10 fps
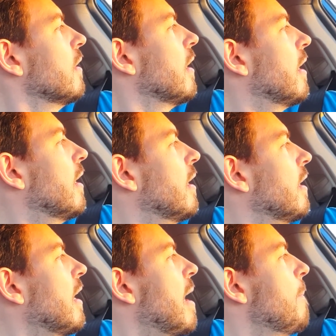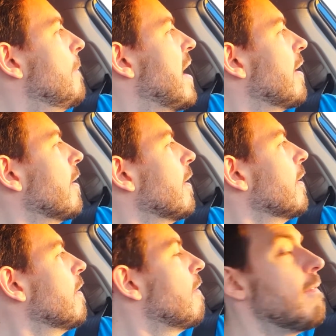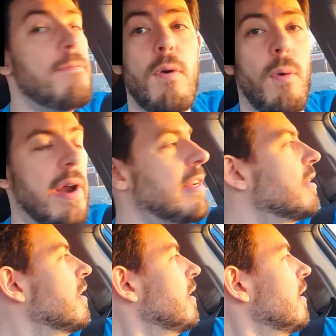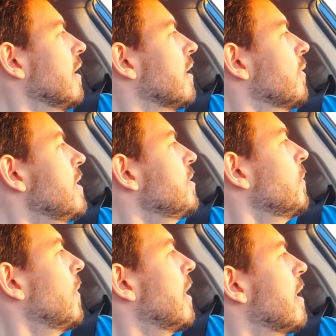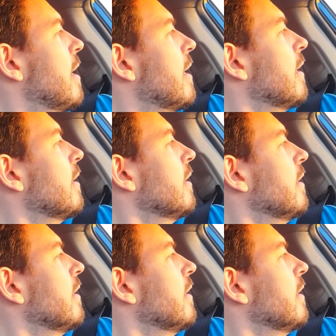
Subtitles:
a lot better for it. And the reason why